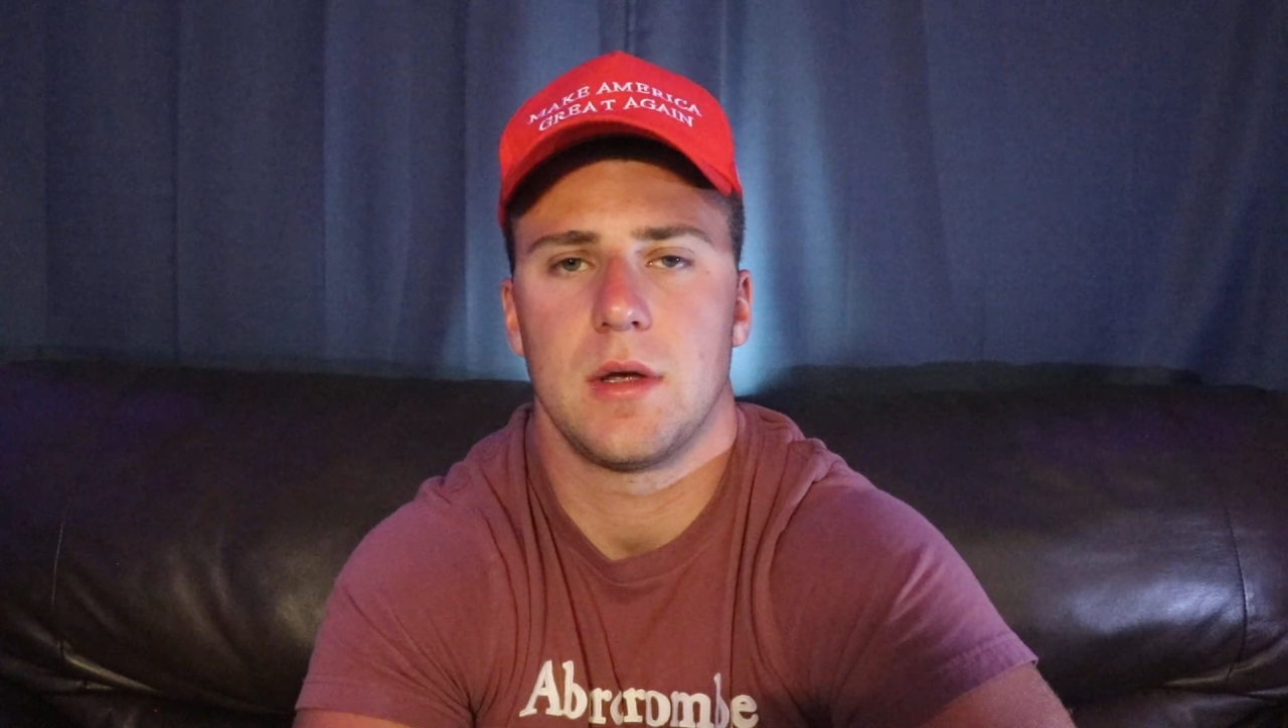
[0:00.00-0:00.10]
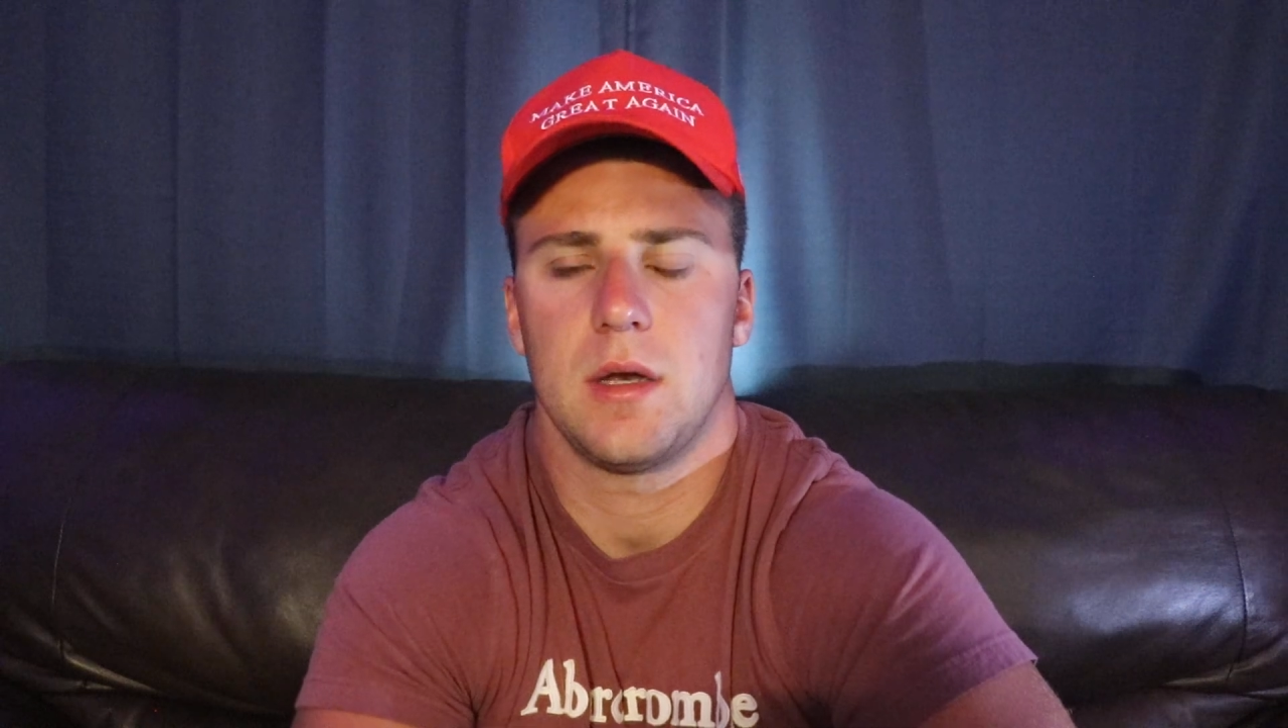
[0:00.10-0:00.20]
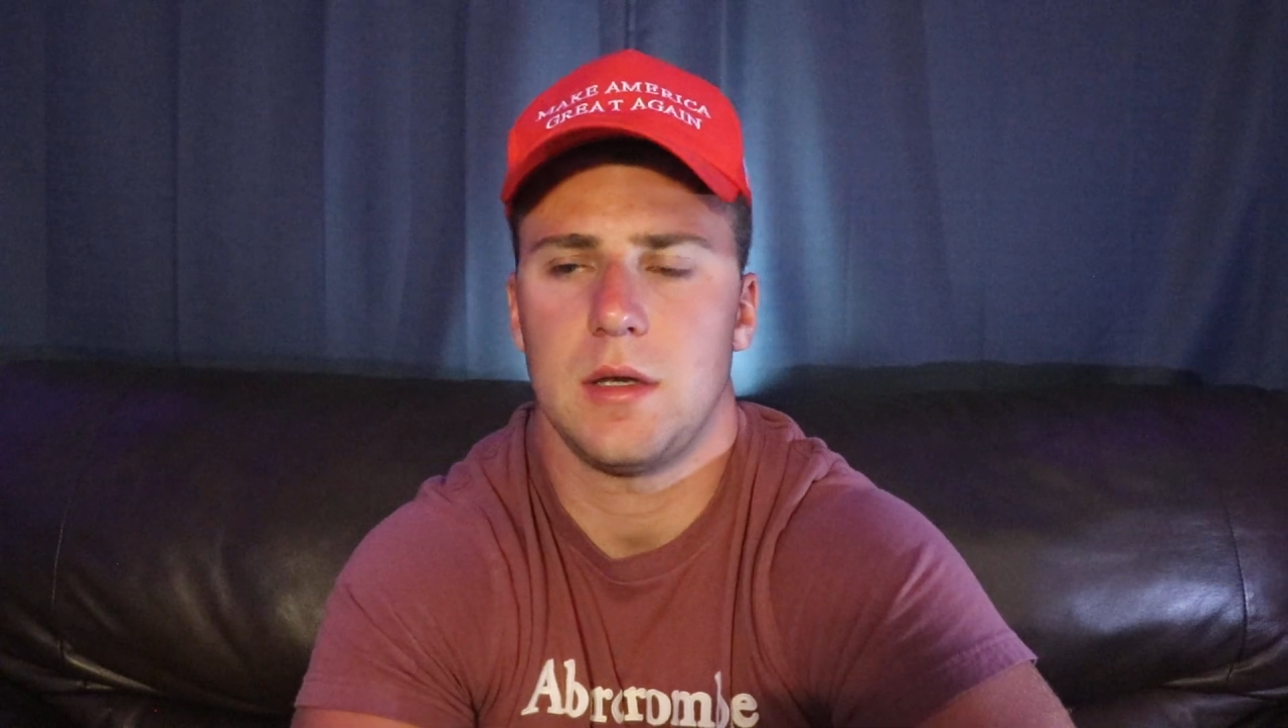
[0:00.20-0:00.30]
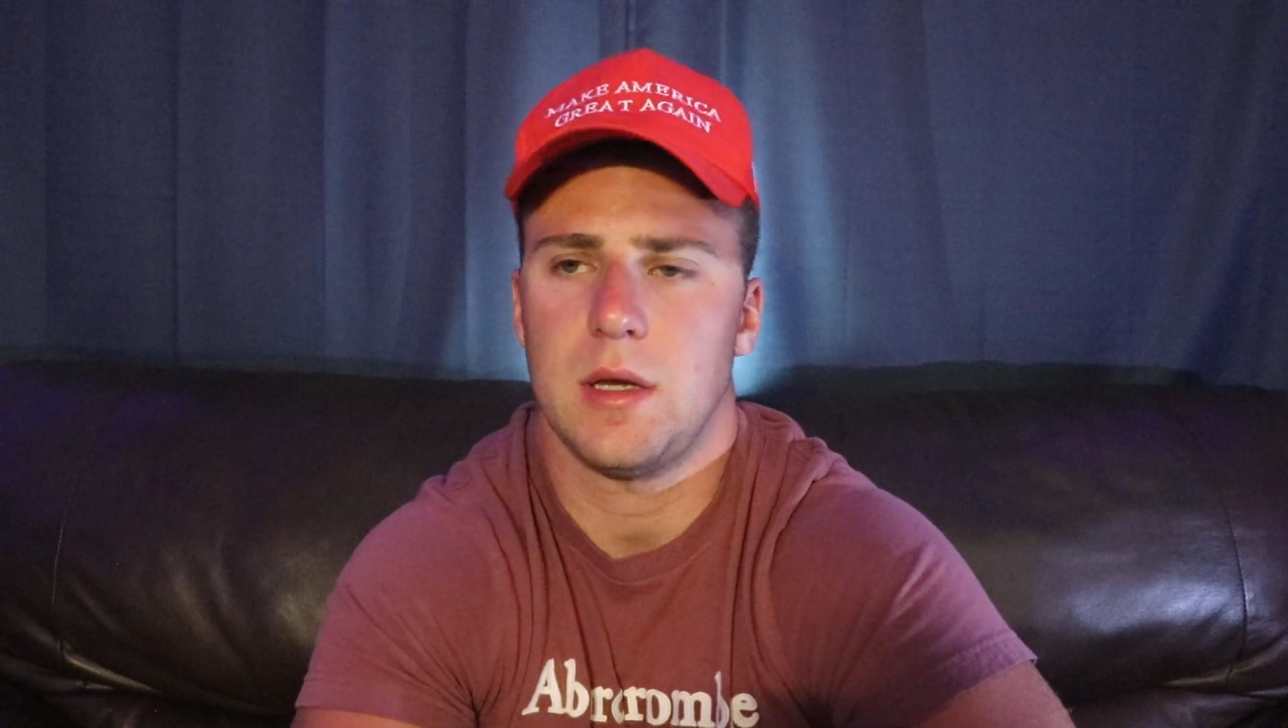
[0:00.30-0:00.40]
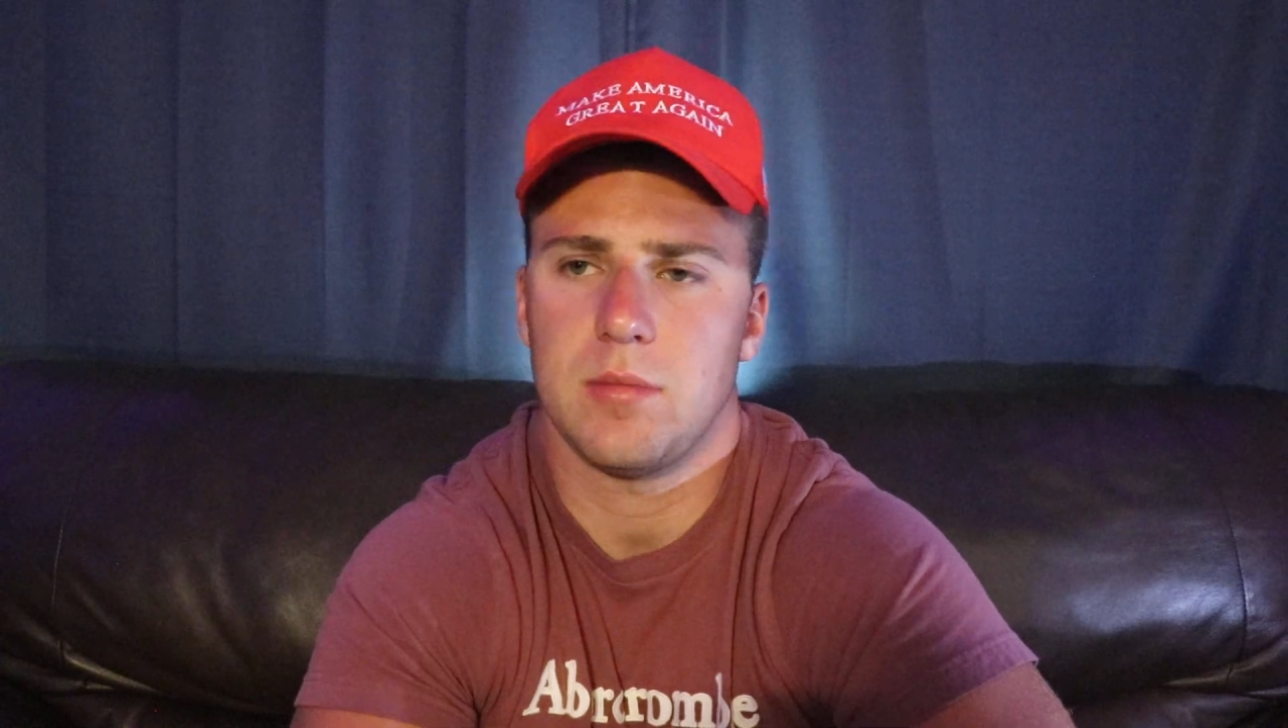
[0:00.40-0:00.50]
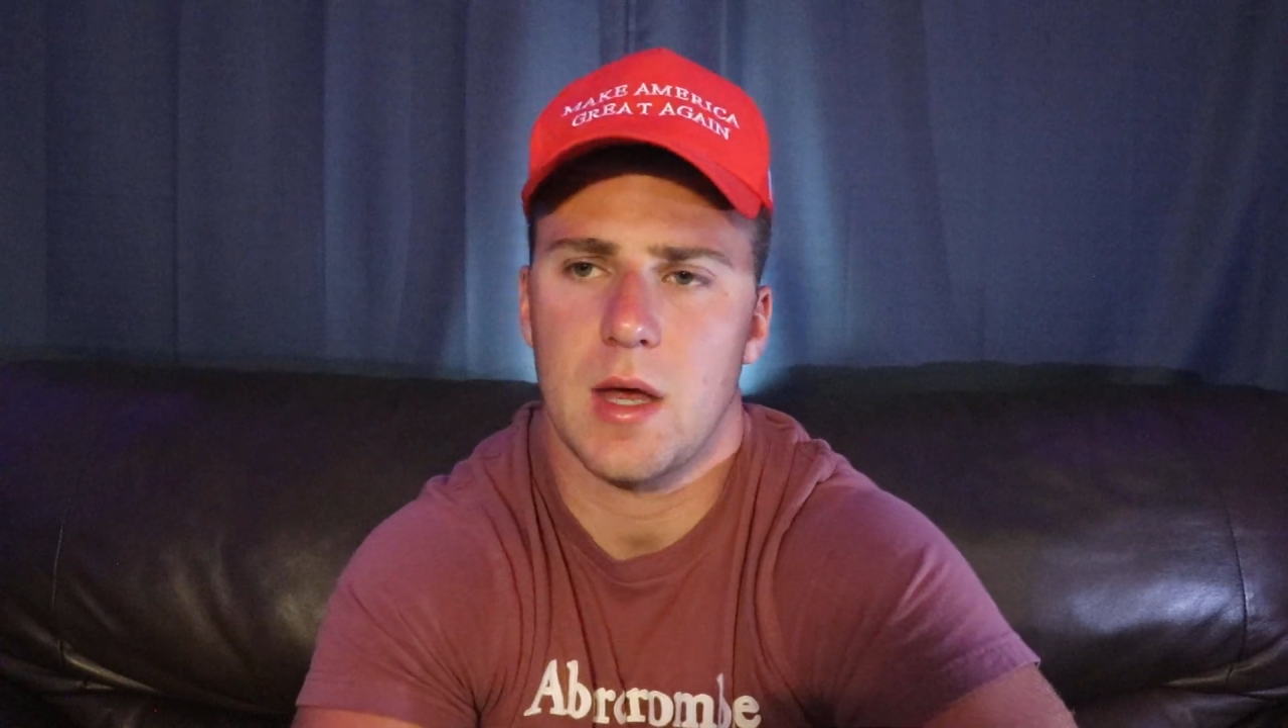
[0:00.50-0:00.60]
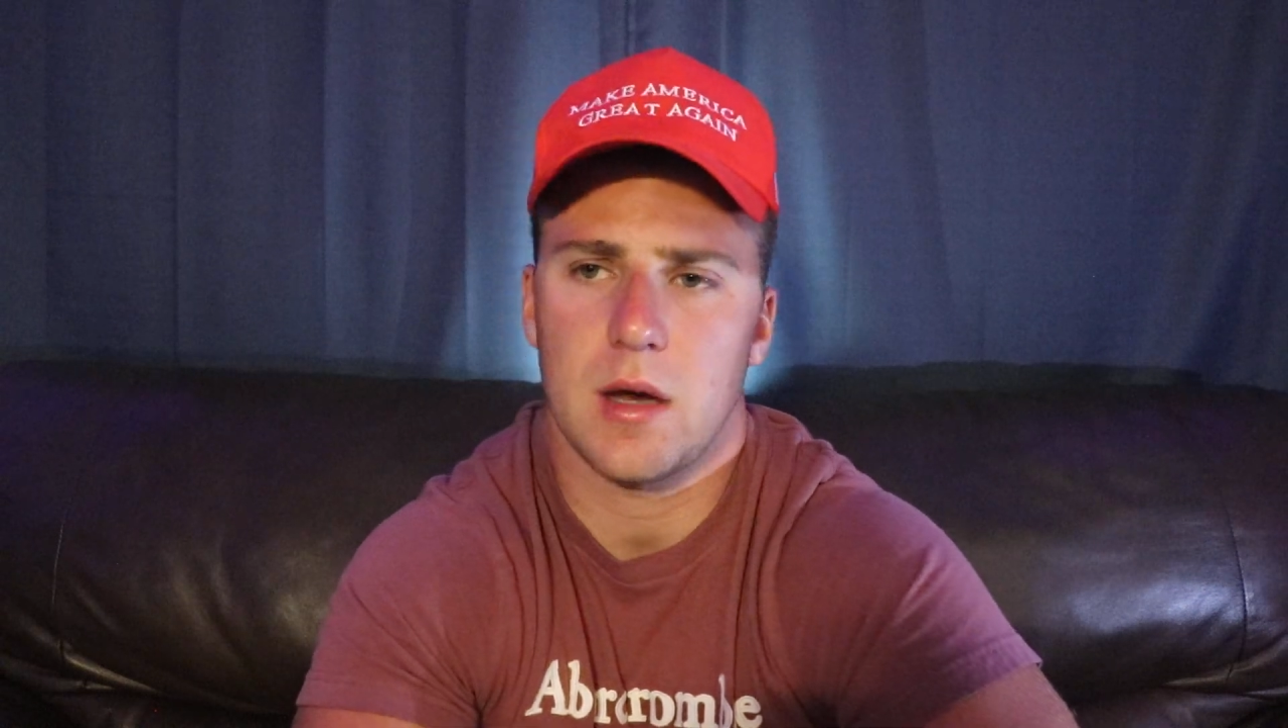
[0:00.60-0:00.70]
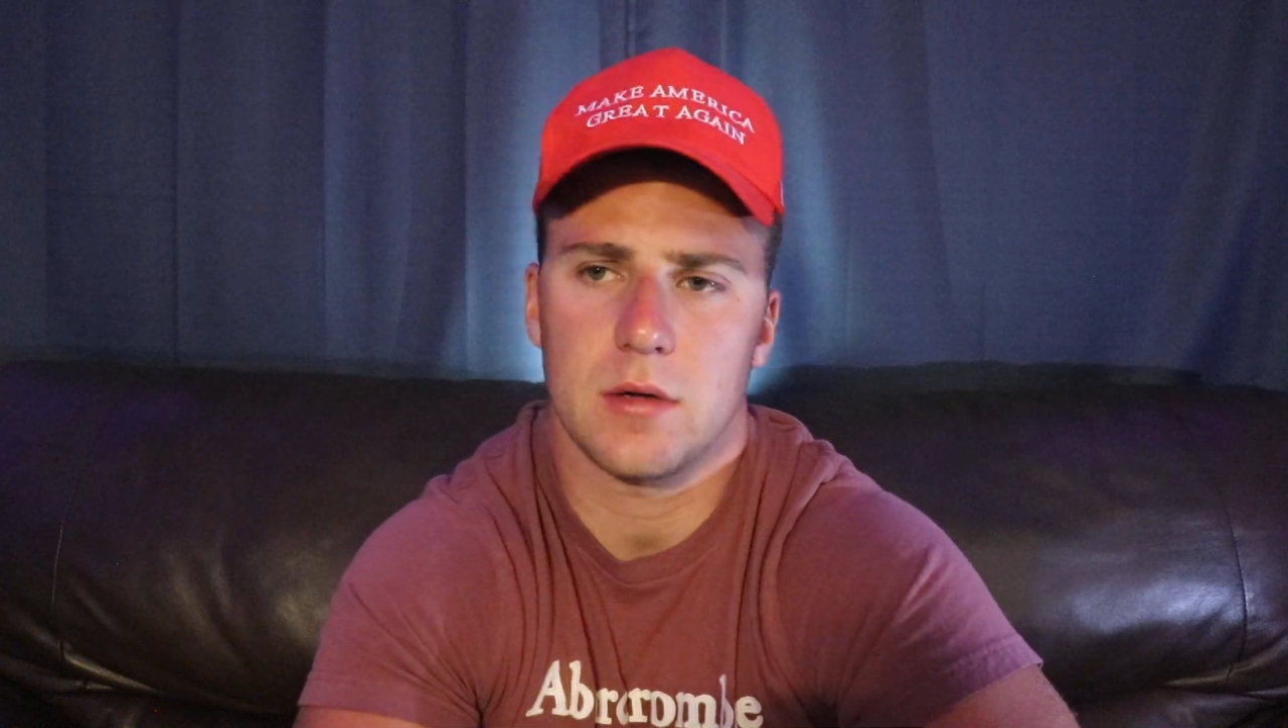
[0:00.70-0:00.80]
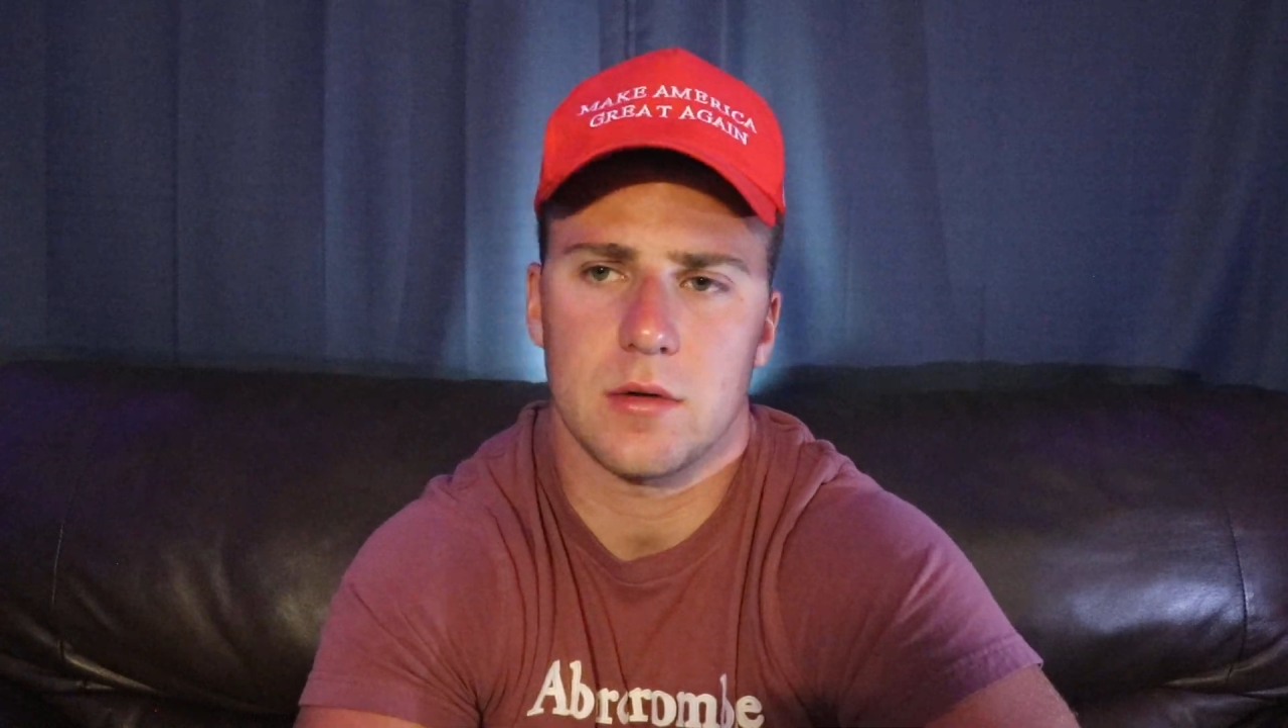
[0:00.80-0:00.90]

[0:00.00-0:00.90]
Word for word: And deep down